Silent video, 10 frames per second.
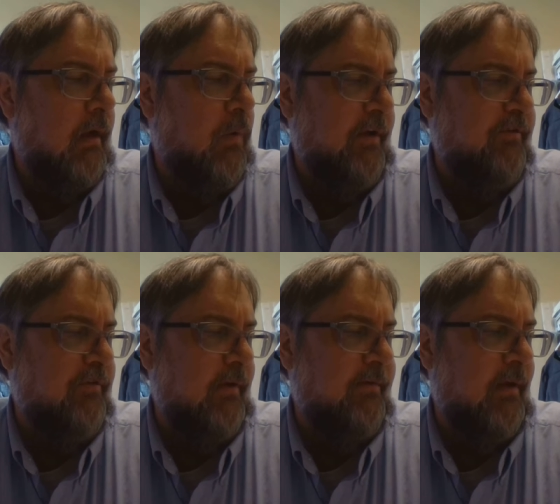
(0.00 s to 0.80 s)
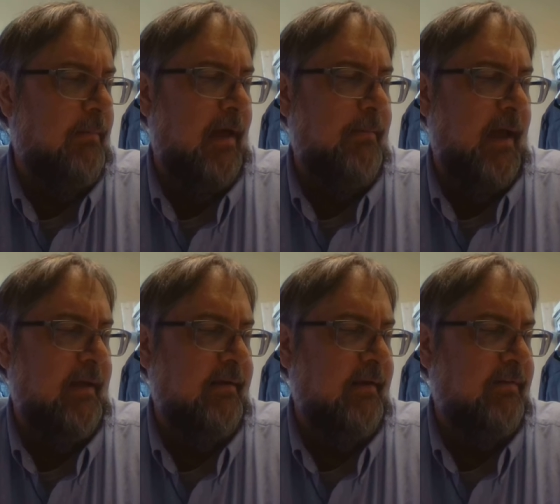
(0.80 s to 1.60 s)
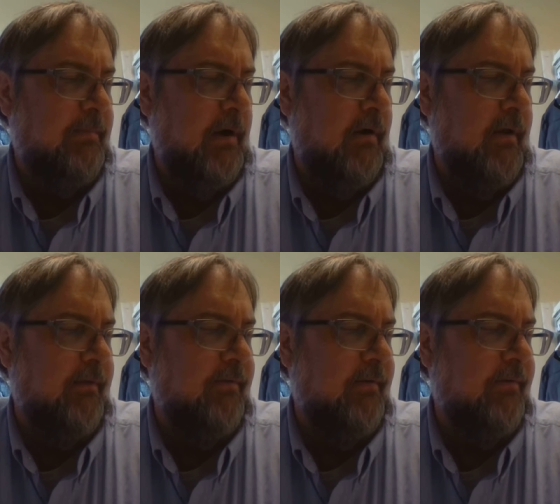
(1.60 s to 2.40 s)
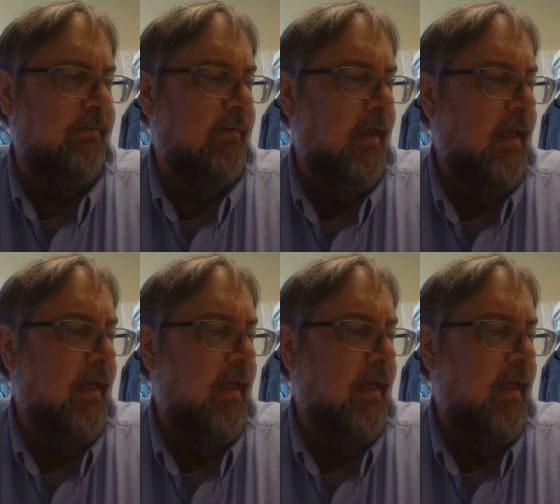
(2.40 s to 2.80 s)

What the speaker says: questions about my experiences.